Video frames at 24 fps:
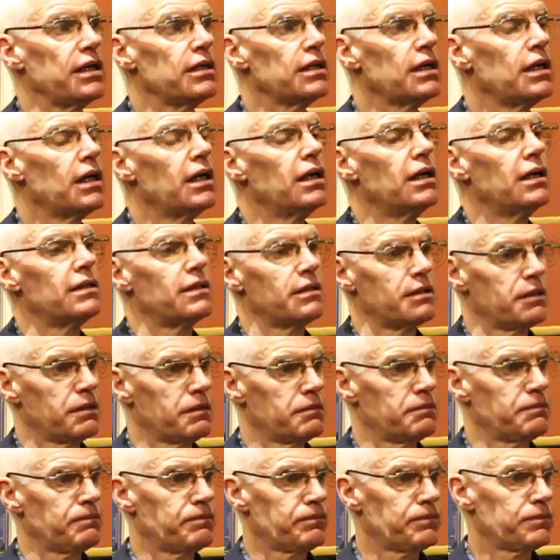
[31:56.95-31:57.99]
Are there books
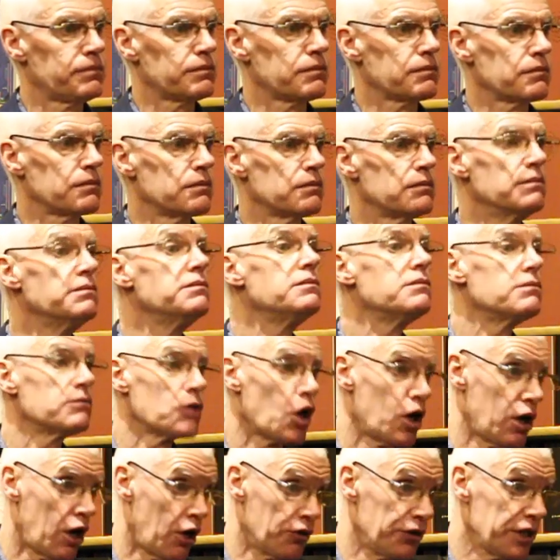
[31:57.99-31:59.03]
on this?
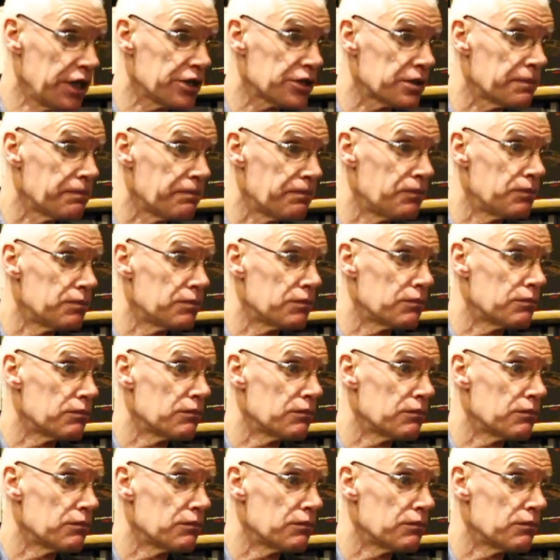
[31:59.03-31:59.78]
Hmm? On this? Are there books on